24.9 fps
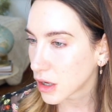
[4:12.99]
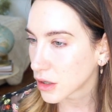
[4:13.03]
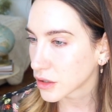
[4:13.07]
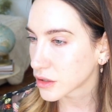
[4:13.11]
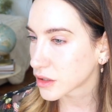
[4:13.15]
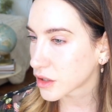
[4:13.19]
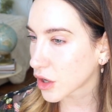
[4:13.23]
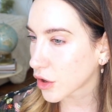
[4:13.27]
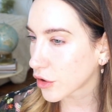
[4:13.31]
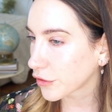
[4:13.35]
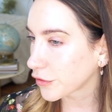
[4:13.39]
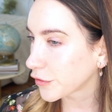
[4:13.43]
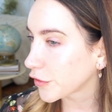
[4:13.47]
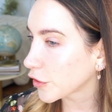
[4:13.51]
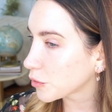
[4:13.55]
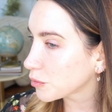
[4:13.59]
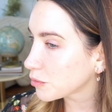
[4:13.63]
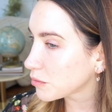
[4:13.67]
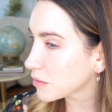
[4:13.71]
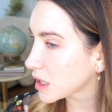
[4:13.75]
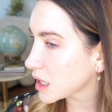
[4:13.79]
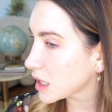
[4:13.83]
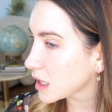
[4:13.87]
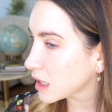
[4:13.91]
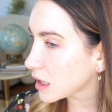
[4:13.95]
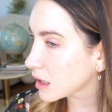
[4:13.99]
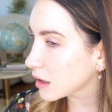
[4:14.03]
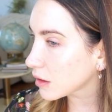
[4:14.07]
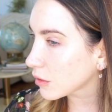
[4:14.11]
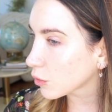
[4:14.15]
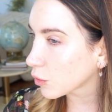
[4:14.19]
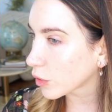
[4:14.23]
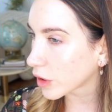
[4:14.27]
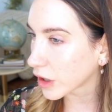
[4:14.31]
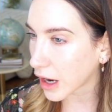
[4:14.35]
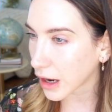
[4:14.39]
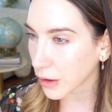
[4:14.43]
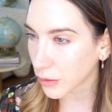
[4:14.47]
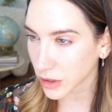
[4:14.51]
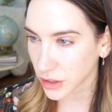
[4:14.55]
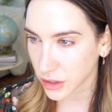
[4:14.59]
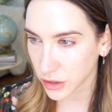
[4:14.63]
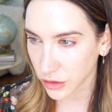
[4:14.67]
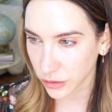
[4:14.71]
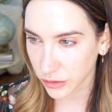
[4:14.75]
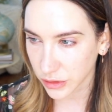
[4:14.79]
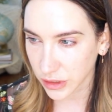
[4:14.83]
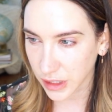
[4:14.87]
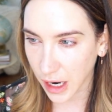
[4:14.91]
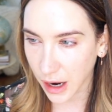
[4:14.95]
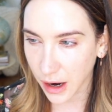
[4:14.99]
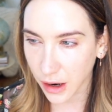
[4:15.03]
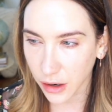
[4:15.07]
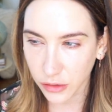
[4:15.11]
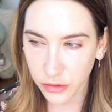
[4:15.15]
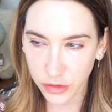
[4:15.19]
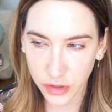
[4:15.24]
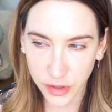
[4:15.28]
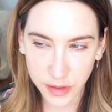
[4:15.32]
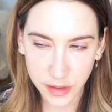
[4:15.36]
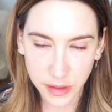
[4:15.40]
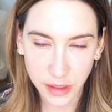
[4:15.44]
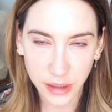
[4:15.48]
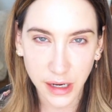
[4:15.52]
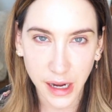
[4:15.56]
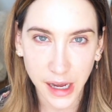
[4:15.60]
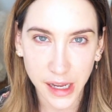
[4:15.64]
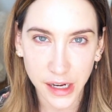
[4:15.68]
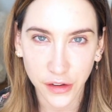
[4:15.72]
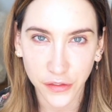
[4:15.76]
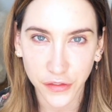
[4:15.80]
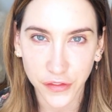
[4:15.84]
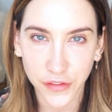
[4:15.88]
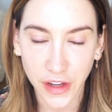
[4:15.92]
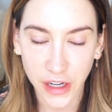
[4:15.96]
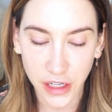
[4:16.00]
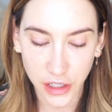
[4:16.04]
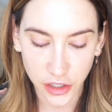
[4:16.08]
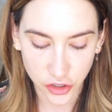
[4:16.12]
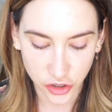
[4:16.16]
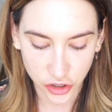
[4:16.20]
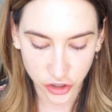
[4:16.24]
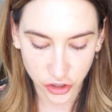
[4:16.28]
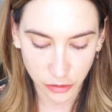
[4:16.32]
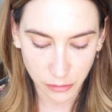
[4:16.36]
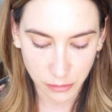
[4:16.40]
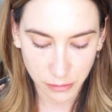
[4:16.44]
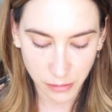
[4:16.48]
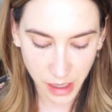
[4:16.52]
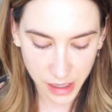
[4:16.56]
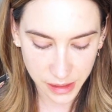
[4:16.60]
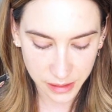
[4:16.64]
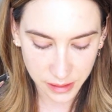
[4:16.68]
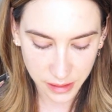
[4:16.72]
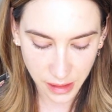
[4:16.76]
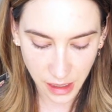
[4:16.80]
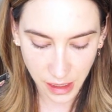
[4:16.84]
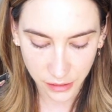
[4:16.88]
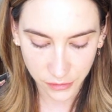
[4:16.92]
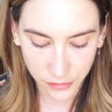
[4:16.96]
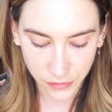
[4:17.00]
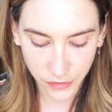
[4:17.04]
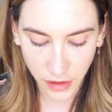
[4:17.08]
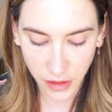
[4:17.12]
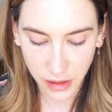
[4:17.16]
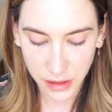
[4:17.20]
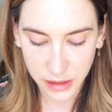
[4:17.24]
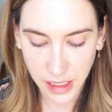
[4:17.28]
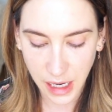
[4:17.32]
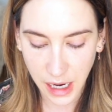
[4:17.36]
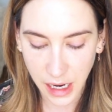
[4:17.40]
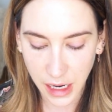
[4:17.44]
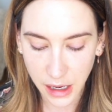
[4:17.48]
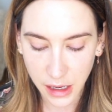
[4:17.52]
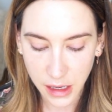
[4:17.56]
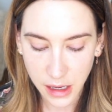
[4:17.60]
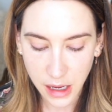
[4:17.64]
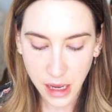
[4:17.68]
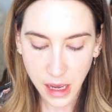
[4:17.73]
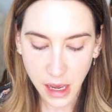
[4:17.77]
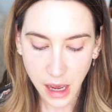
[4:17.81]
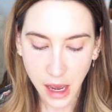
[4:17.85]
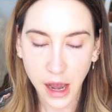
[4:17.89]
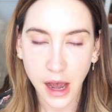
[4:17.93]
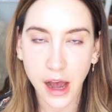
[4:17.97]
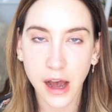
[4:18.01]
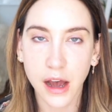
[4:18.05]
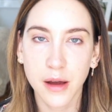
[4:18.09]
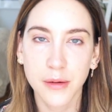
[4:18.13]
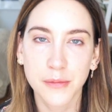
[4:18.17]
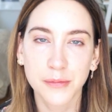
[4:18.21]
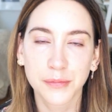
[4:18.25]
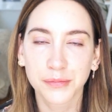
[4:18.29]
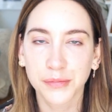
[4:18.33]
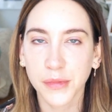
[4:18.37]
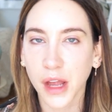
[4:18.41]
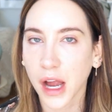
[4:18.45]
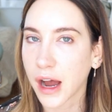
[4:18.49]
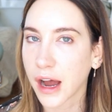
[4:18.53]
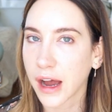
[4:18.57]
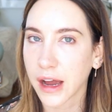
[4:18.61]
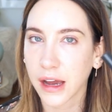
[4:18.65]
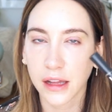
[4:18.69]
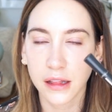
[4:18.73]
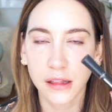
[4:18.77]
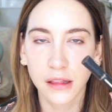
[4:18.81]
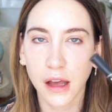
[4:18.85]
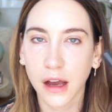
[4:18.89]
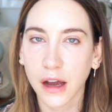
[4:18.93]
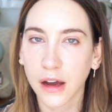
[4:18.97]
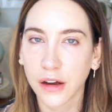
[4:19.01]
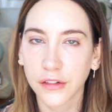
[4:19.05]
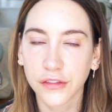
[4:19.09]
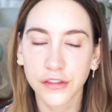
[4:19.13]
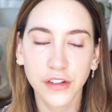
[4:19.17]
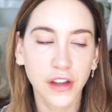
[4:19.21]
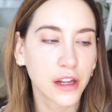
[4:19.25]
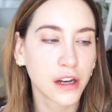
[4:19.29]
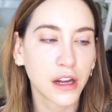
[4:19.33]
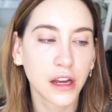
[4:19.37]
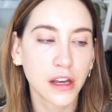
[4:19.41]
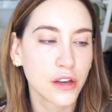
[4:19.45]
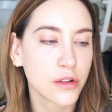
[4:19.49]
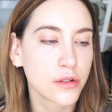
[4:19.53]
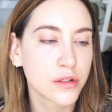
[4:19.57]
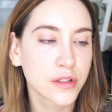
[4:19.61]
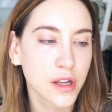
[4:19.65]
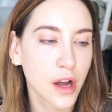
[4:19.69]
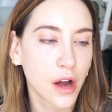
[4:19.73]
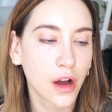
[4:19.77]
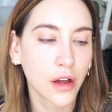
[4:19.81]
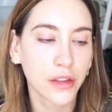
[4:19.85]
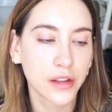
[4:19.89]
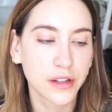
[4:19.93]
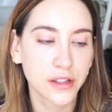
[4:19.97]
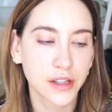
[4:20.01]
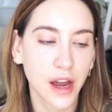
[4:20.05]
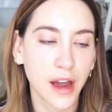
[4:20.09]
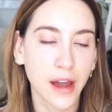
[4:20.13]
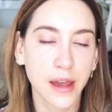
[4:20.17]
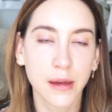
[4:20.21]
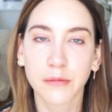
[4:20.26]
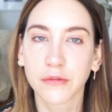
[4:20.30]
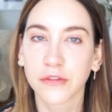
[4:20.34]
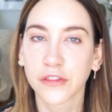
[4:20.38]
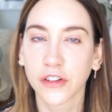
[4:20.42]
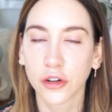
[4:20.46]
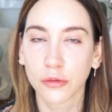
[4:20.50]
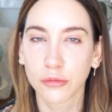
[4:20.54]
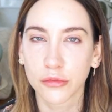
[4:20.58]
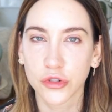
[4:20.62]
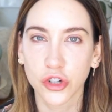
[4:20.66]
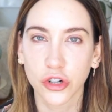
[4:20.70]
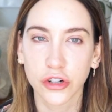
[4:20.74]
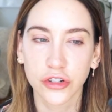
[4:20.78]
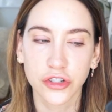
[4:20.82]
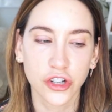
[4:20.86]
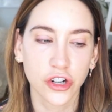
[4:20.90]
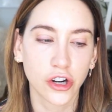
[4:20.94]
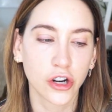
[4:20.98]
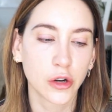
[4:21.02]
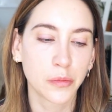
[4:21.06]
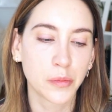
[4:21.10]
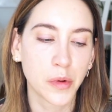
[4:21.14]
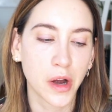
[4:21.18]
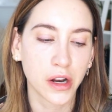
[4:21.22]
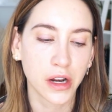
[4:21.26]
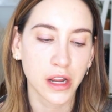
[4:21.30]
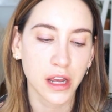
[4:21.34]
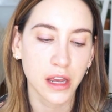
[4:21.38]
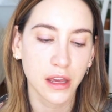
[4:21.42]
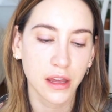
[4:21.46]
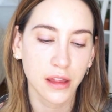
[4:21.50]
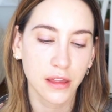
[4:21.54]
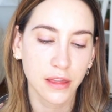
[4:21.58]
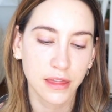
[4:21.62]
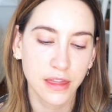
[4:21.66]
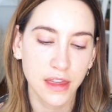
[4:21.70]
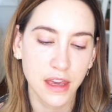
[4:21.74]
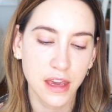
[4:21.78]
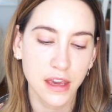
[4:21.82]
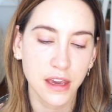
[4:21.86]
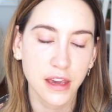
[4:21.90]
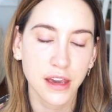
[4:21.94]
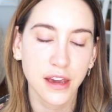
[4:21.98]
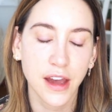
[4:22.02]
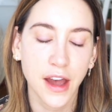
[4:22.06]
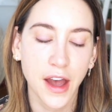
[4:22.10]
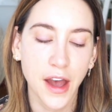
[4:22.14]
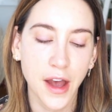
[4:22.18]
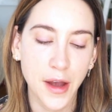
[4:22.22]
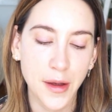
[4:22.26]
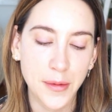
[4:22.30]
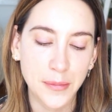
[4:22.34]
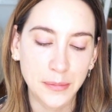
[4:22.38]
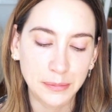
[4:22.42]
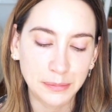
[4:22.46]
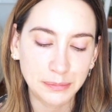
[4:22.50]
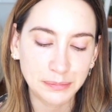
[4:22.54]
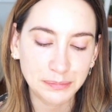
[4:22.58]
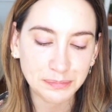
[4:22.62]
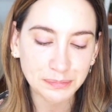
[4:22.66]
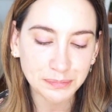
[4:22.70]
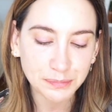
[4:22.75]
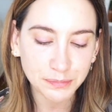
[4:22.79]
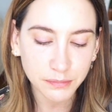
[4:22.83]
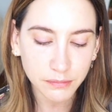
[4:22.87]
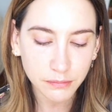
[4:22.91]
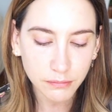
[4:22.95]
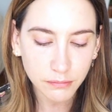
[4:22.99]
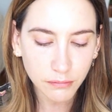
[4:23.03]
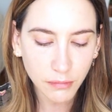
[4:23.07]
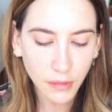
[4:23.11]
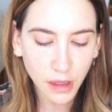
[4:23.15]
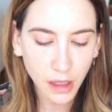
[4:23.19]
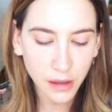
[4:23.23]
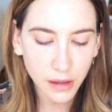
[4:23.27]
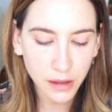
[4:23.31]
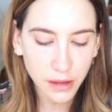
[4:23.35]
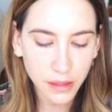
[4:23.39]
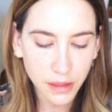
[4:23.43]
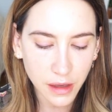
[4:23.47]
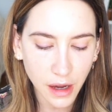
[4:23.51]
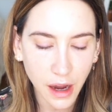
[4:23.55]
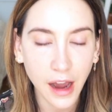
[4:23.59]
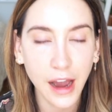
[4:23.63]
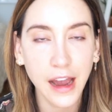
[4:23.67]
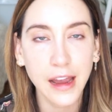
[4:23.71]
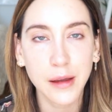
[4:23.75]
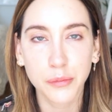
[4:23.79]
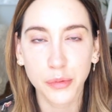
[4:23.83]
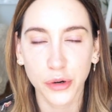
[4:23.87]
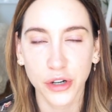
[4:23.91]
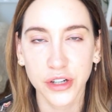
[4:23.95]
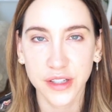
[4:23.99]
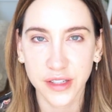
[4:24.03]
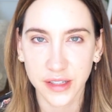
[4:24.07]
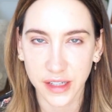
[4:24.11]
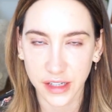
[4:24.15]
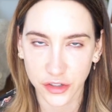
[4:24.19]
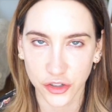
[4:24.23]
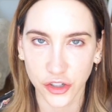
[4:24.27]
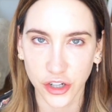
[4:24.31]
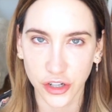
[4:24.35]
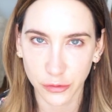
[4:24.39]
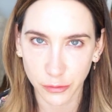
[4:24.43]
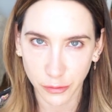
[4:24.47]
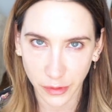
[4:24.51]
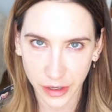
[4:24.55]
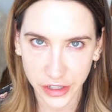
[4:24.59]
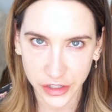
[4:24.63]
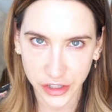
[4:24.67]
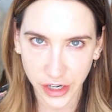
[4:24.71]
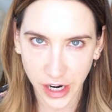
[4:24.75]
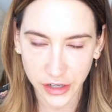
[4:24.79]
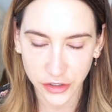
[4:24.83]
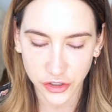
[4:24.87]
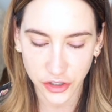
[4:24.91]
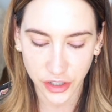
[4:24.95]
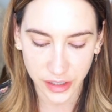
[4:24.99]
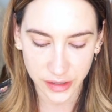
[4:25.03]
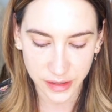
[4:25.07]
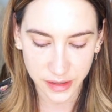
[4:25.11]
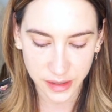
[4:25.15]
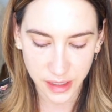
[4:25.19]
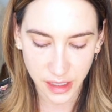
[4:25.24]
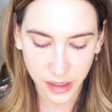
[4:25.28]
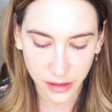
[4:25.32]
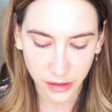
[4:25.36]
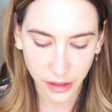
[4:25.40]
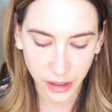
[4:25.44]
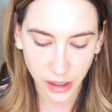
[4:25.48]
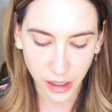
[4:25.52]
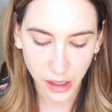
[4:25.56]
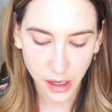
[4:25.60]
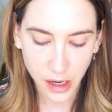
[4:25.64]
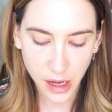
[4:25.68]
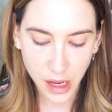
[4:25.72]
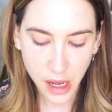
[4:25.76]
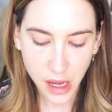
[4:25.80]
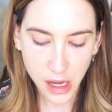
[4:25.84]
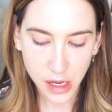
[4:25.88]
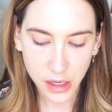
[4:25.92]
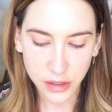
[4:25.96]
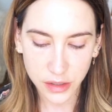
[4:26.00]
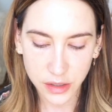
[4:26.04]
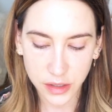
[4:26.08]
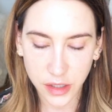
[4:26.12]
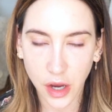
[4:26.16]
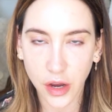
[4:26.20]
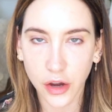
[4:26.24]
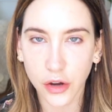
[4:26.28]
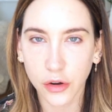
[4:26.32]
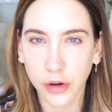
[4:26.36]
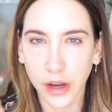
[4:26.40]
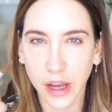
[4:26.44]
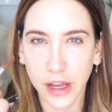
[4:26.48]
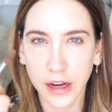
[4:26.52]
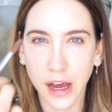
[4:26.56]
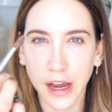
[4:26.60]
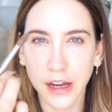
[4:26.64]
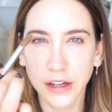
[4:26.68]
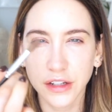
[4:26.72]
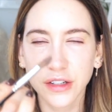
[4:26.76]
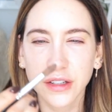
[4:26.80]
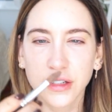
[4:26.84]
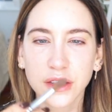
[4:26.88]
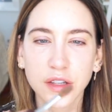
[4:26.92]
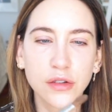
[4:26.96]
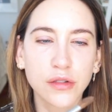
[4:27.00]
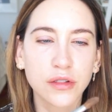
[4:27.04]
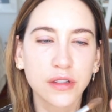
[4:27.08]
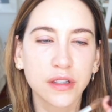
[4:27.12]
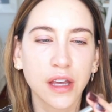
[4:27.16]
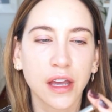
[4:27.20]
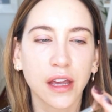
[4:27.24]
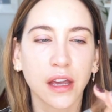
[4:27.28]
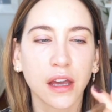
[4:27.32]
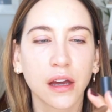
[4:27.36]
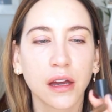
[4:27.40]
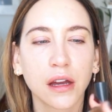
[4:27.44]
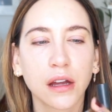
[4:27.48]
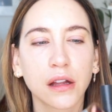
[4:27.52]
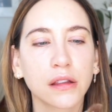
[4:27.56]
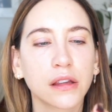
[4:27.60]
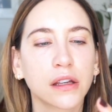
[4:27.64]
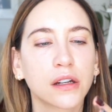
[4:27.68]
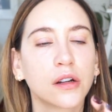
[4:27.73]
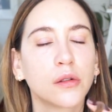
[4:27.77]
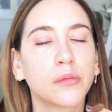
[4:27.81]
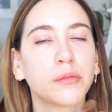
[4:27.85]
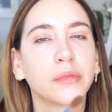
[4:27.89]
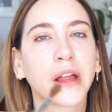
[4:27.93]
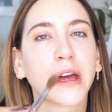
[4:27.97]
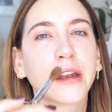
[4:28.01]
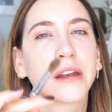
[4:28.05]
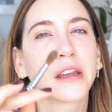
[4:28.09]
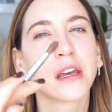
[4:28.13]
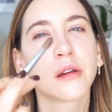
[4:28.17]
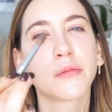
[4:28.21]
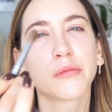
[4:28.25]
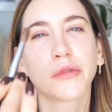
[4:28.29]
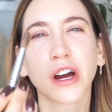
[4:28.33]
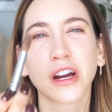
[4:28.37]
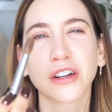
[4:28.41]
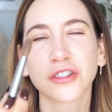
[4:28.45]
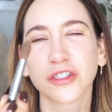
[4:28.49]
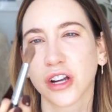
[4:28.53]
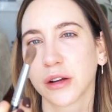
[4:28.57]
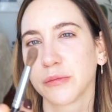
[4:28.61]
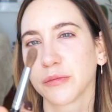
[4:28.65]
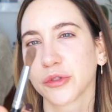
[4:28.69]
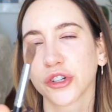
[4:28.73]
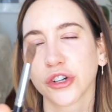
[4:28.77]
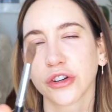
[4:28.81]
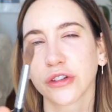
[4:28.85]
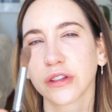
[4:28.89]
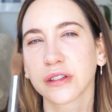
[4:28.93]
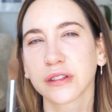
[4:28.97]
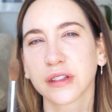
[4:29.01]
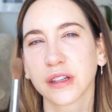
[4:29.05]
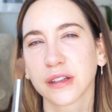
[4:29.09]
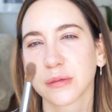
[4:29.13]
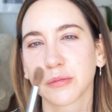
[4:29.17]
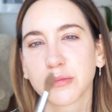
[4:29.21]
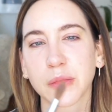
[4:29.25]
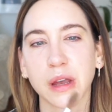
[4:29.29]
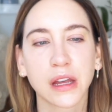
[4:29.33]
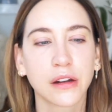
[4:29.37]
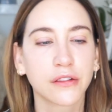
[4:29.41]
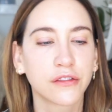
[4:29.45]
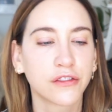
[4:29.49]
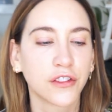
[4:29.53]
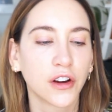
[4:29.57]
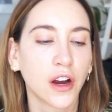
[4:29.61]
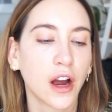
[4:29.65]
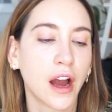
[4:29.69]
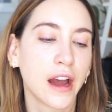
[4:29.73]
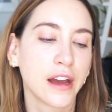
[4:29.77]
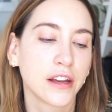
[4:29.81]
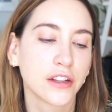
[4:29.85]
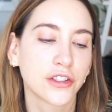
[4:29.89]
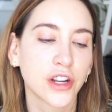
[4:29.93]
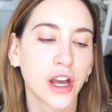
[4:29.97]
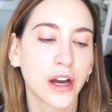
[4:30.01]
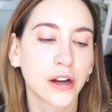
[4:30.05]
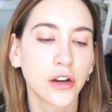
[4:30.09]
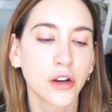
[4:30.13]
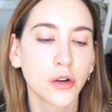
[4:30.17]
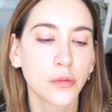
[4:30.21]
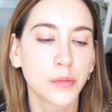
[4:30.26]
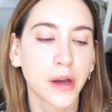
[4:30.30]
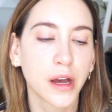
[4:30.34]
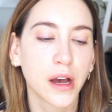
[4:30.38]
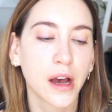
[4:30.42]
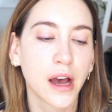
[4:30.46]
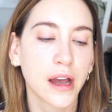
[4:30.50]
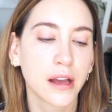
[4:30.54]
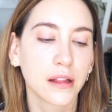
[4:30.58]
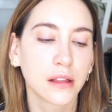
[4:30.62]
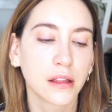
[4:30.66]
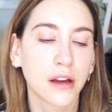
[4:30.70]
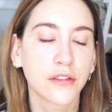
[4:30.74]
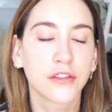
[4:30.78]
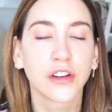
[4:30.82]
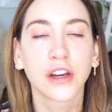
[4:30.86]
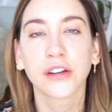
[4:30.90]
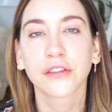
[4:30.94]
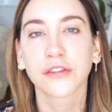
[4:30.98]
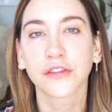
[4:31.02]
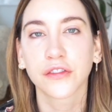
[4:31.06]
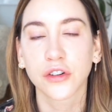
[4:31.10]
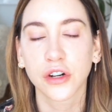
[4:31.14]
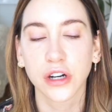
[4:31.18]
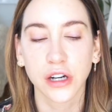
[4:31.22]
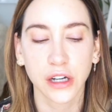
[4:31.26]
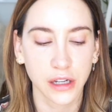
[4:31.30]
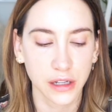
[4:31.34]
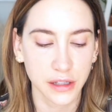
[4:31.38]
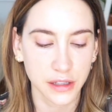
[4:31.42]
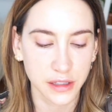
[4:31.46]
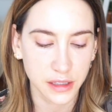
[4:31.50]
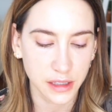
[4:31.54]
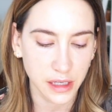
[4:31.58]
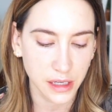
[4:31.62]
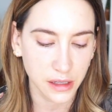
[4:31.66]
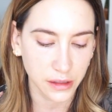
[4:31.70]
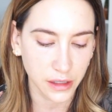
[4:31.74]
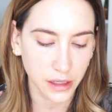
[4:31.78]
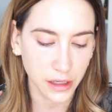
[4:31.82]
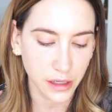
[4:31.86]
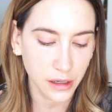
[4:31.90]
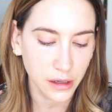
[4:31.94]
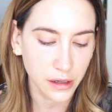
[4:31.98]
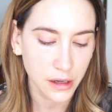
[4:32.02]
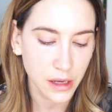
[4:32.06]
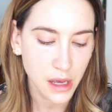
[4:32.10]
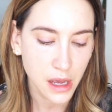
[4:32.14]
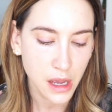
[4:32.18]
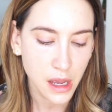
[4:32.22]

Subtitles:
So for me, what I would do now, just to kind of finish my skin for the day, I love and I use all the time from Giorgio Armani the high precision retouch concealer. So, and I just use like a little blending brush. I'm sure this is made for eyeshadow, but I love it for concealer.